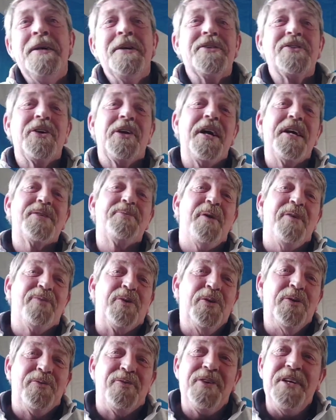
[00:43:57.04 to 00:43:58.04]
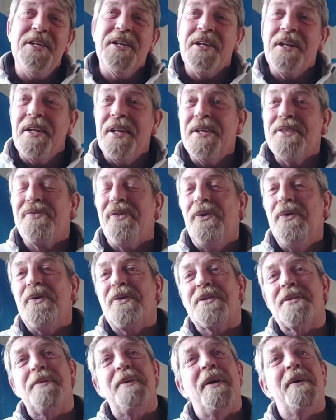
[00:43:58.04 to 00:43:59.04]
So that's what I've got for you today,
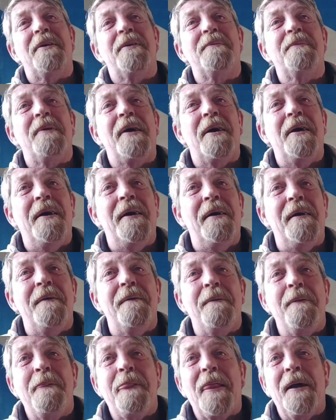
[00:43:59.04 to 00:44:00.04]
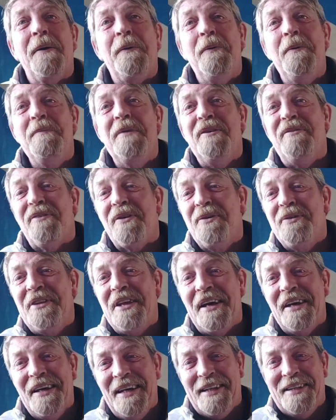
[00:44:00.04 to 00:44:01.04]
folks. I hope you found
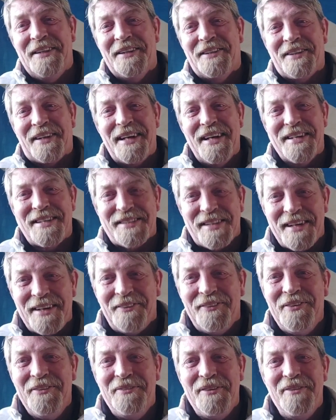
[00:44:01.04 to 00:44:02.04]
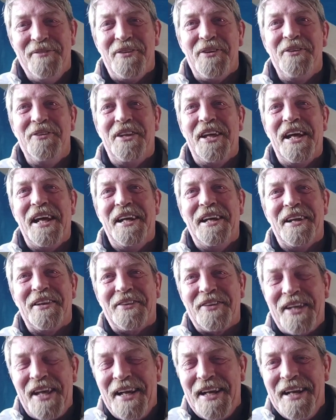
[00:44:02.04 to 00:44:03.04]
it interesting. I hope you found it
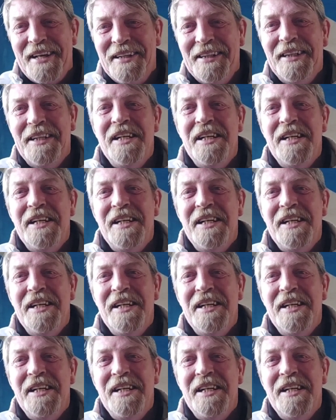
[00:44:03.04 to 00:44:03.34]
entertaining.